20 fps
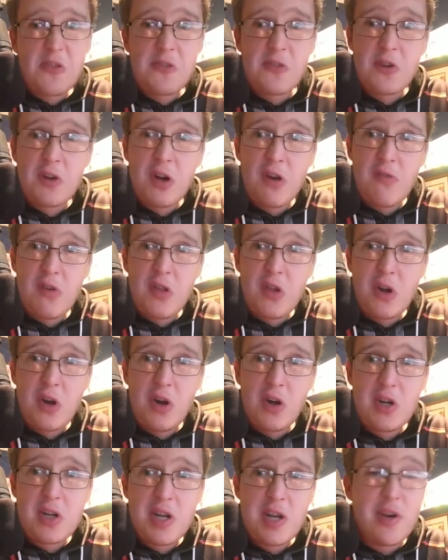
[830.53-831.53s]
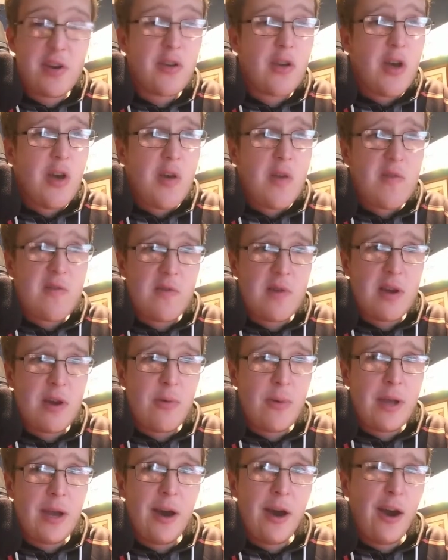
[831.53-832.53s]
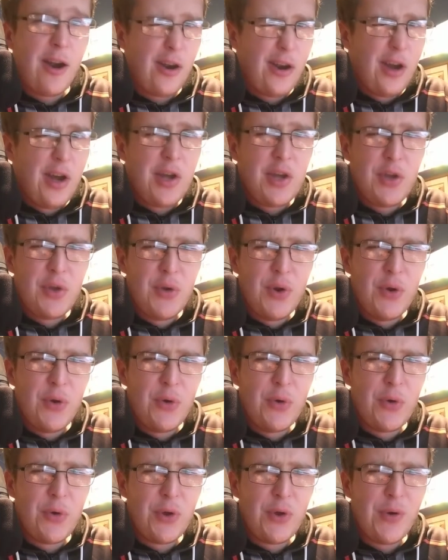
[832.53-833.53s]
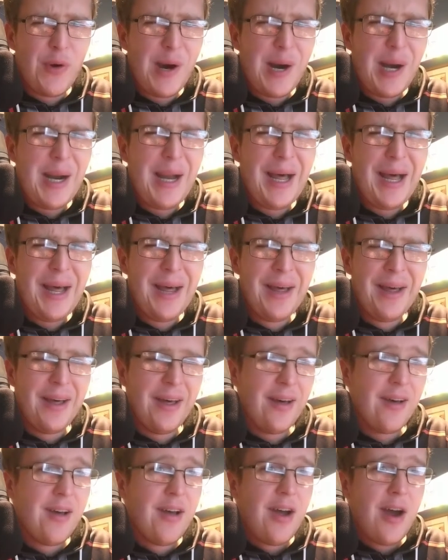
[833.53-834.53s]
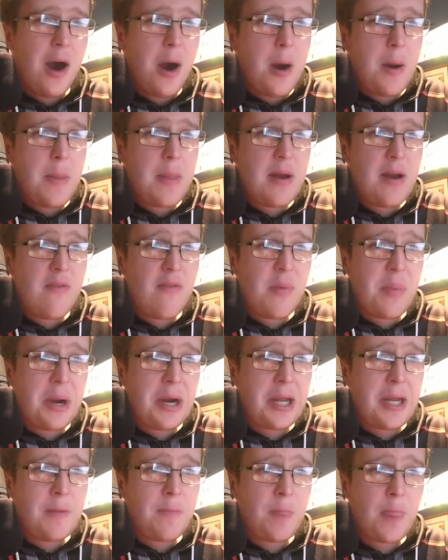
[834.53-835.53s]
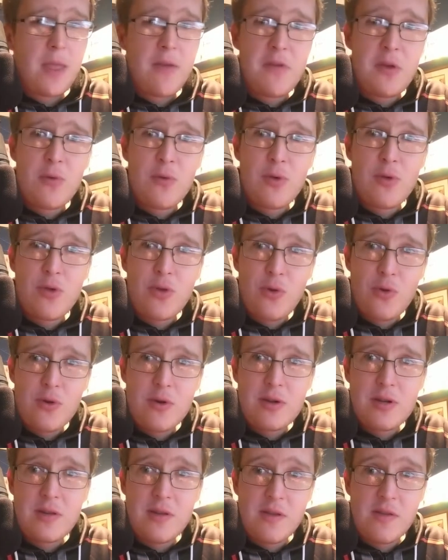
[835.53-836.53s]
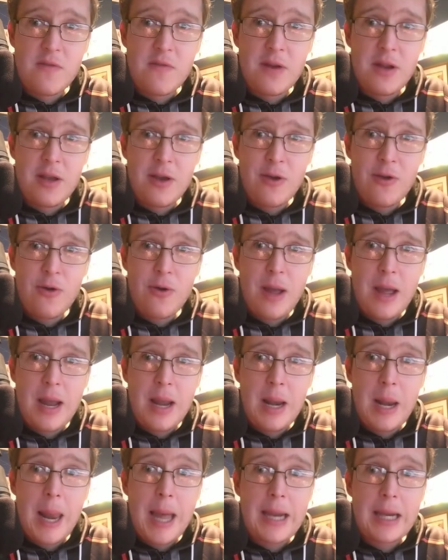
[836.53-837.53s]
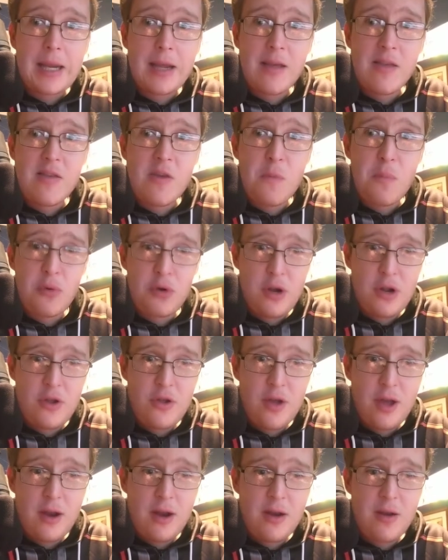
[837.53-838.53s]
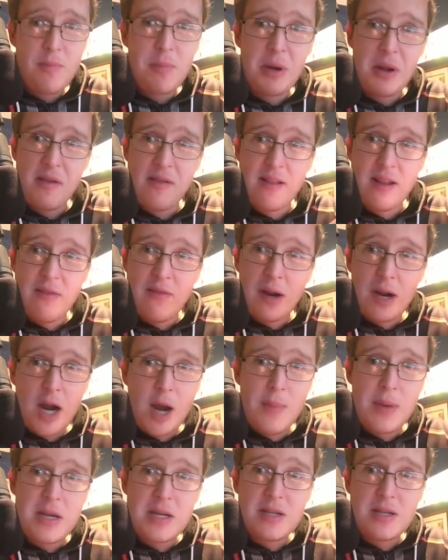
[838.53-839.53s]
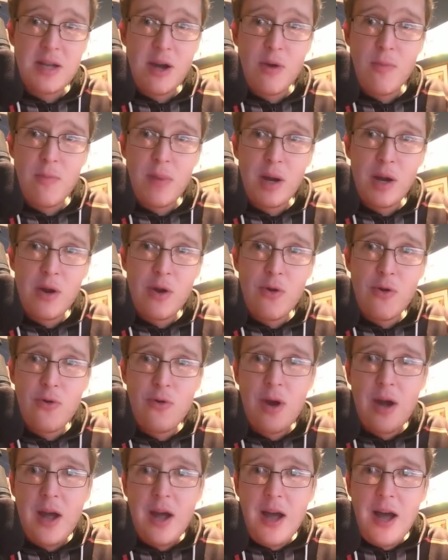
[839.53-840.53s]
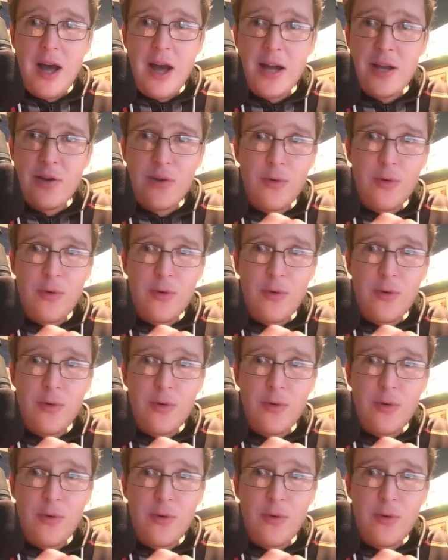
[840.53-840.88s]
I must deliver the content, so here we are. You know who you are. Alright then, everybody, if you enjoyed this video, a like is appreciated. Please leave a comment down below.